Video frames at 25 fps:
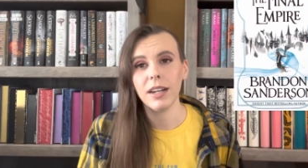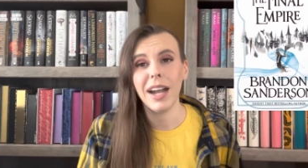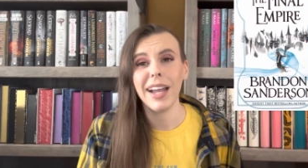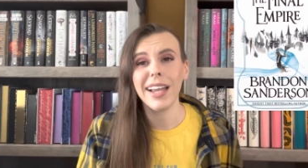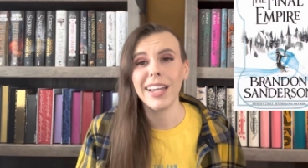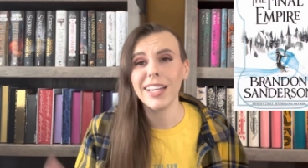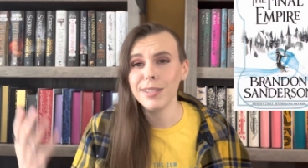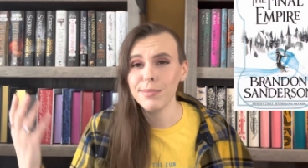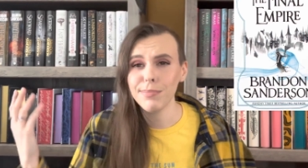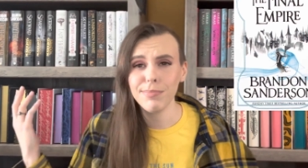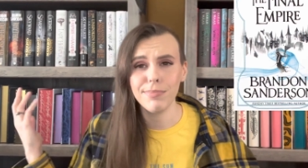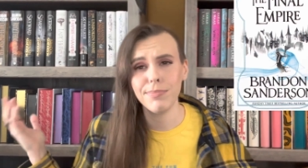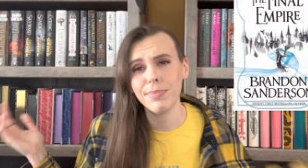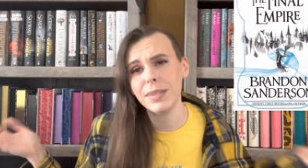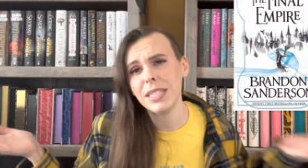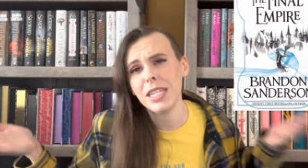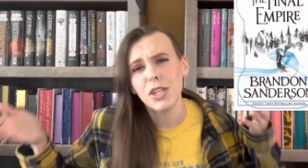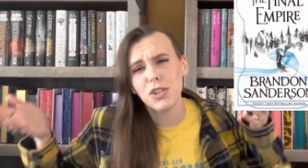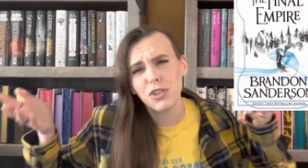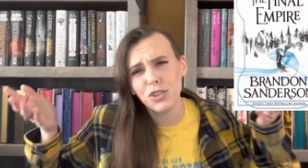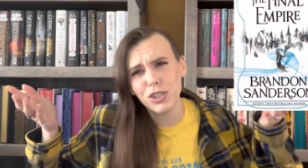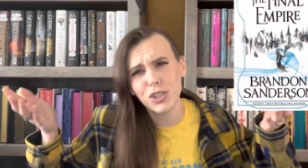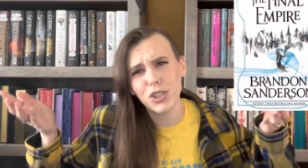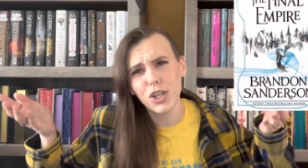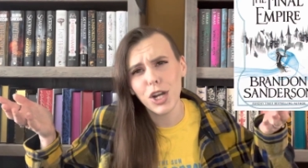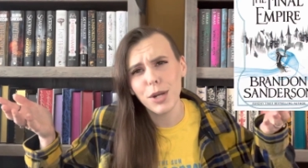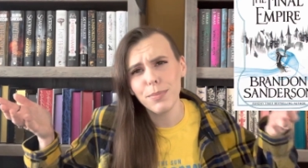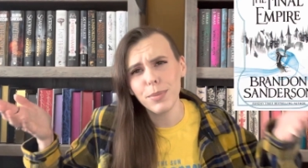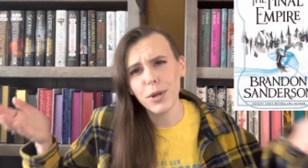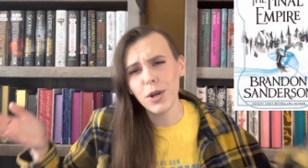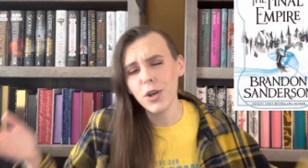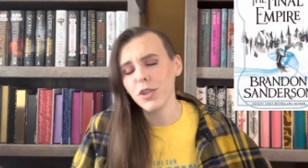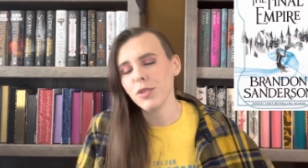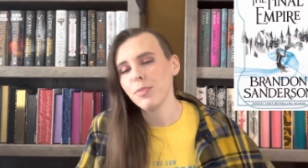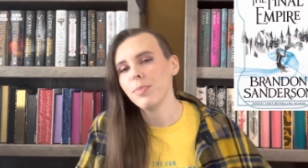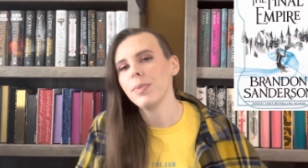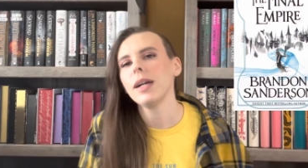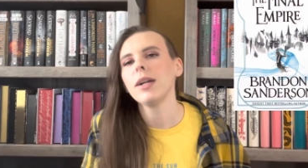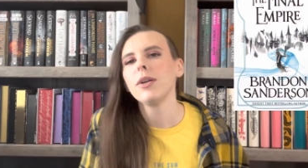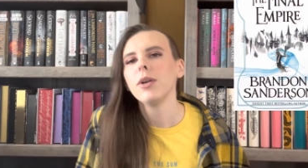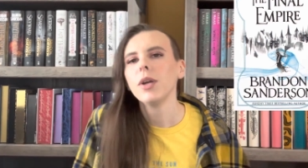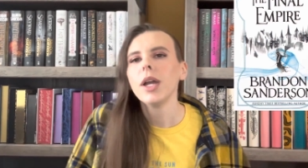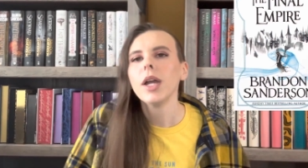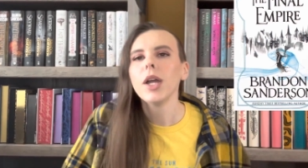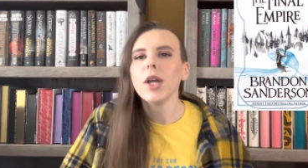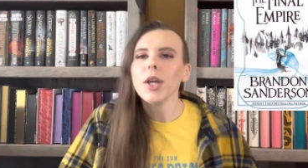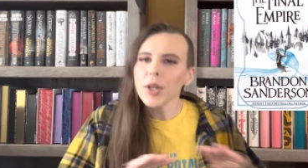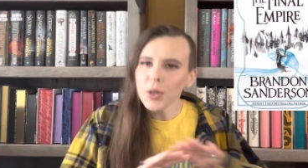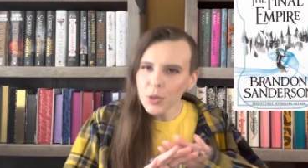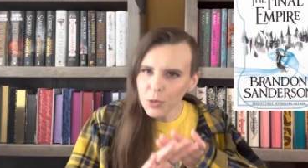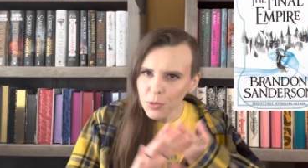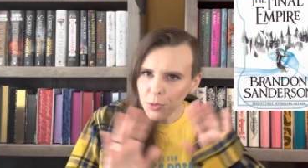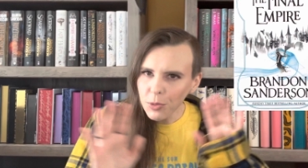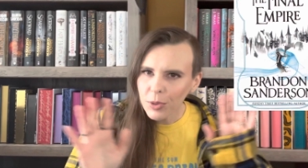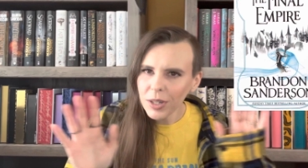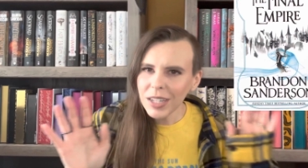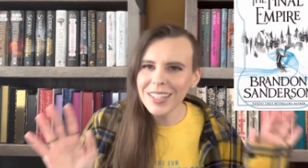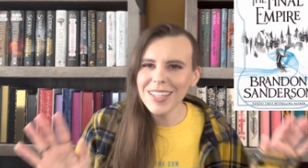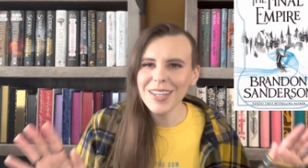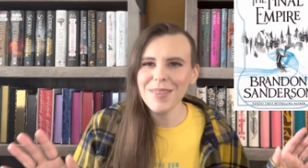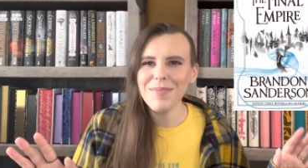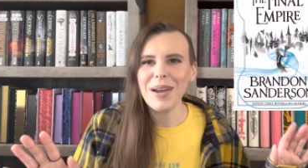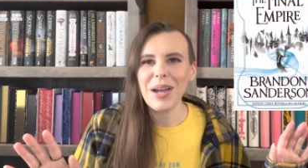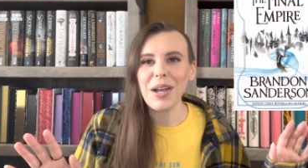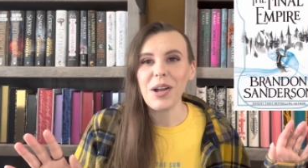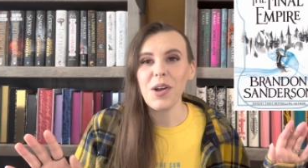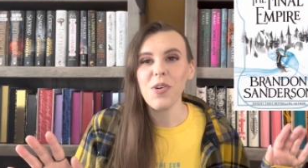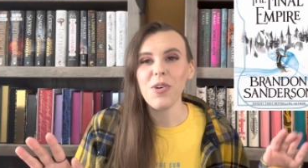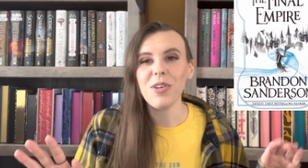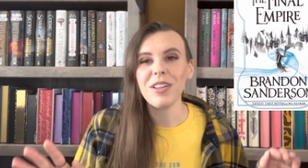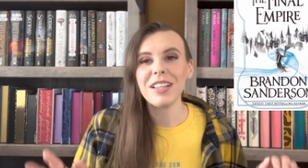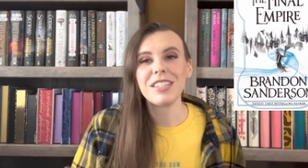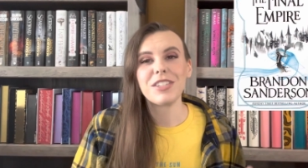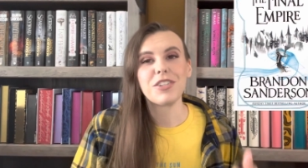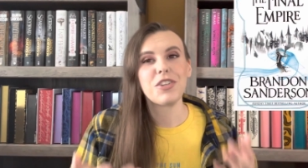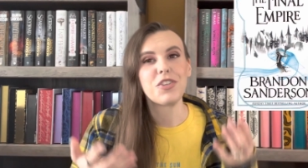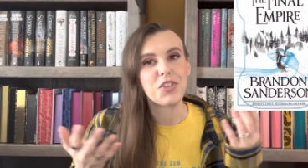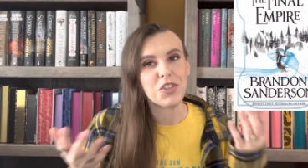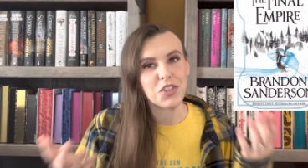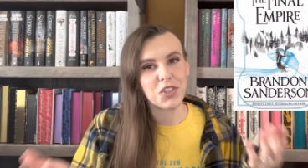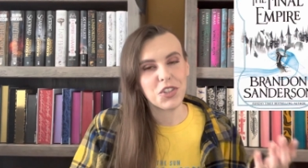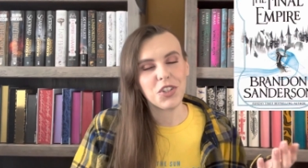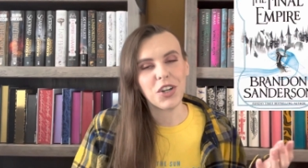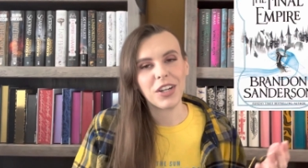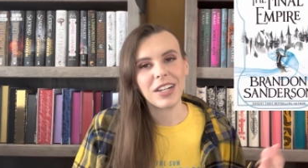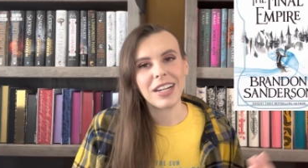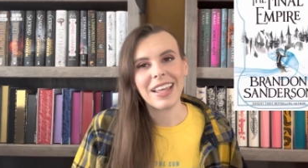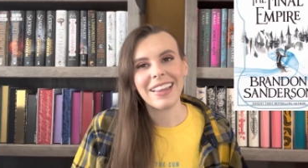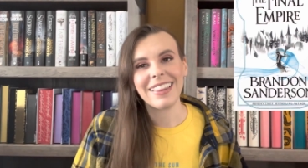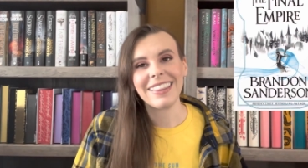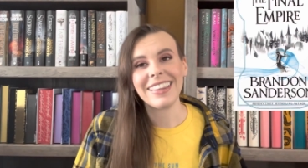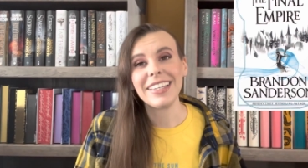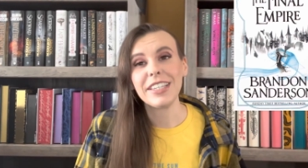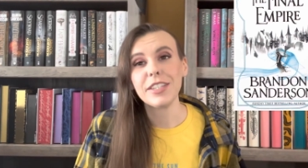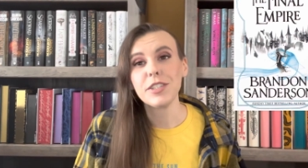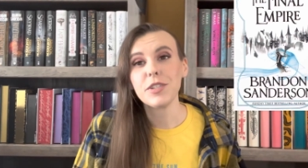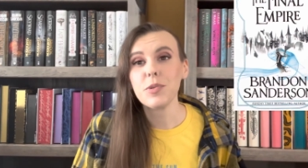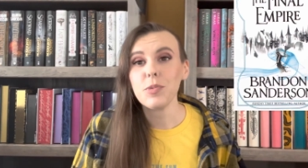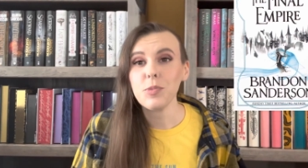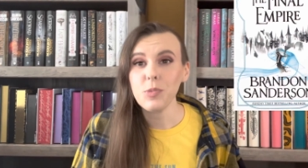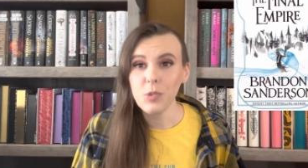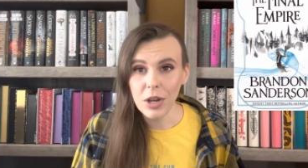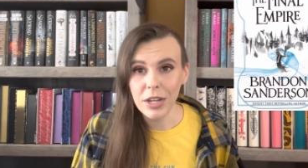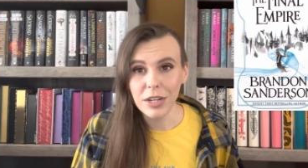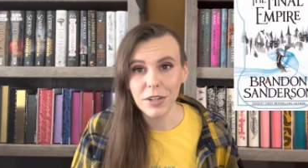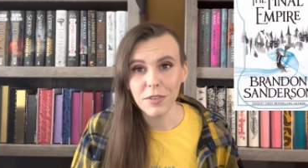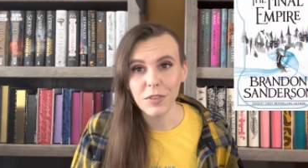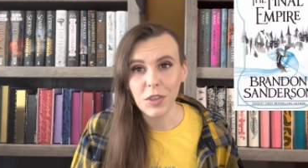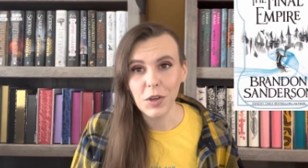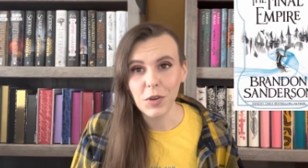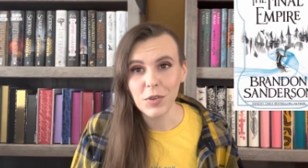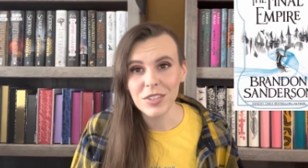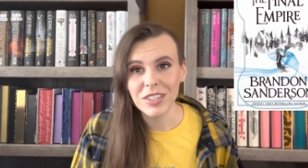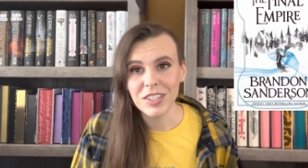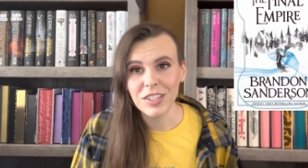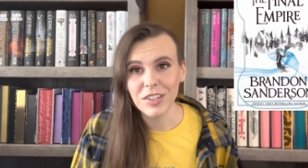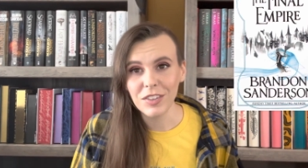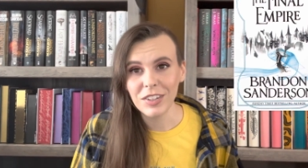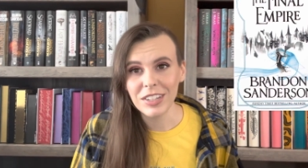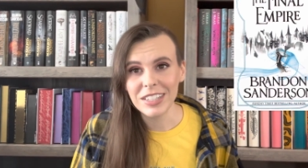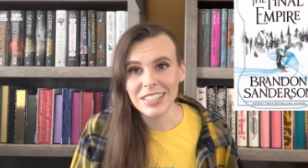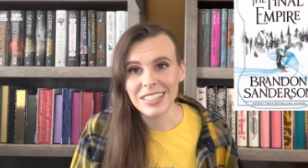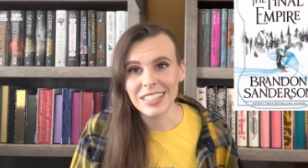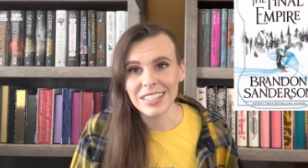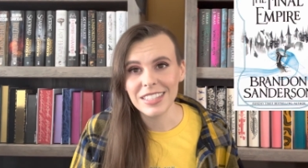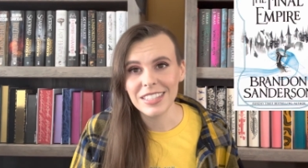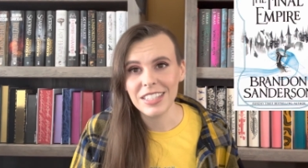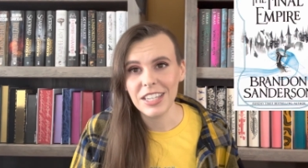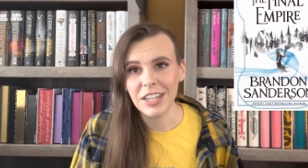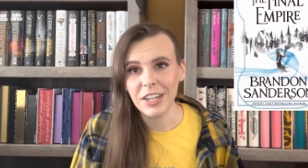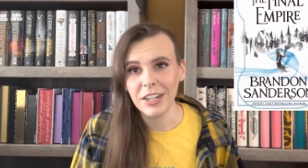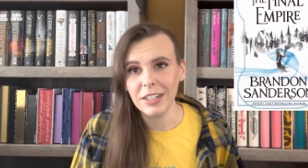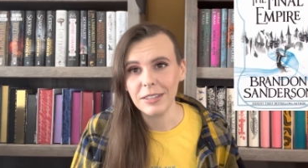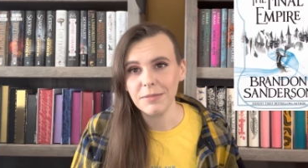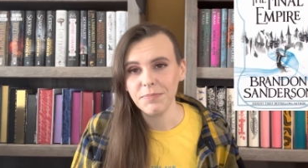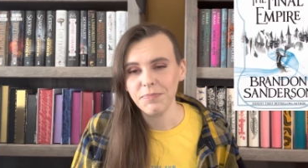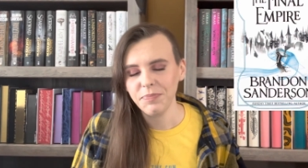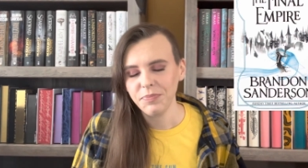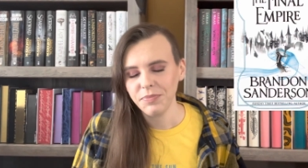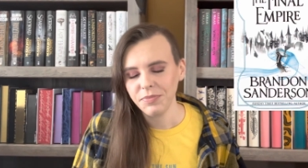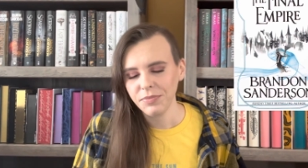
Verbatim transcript: I could potentially start both, but really my goal is to just start at least one of those series this year,